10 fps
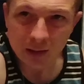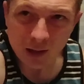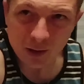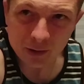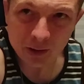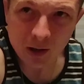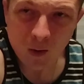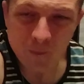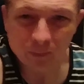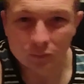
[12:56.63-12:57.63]
There you go.
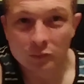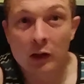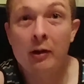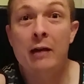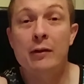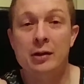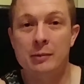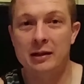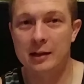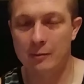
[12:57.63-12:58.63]
Give it to
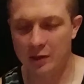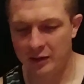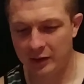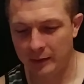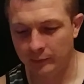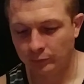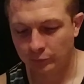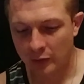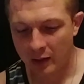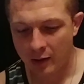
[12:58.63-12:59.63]
my son while he's eating.
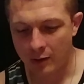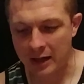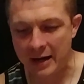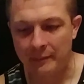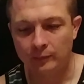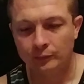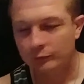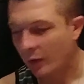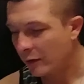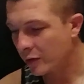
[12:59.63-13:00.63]
Okay,
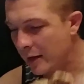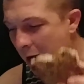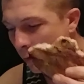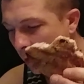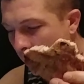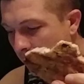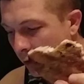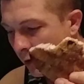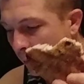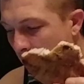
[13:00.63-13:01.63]
so now we're going to
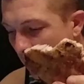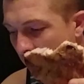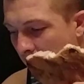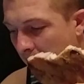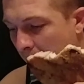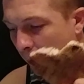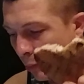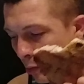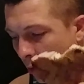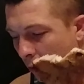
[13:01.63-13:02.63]
do the bone-in
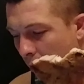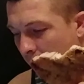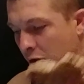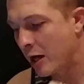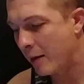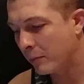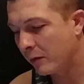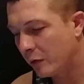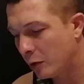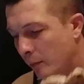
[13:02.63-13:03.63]
pork loin chop
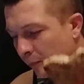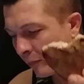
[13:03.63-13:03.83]
review.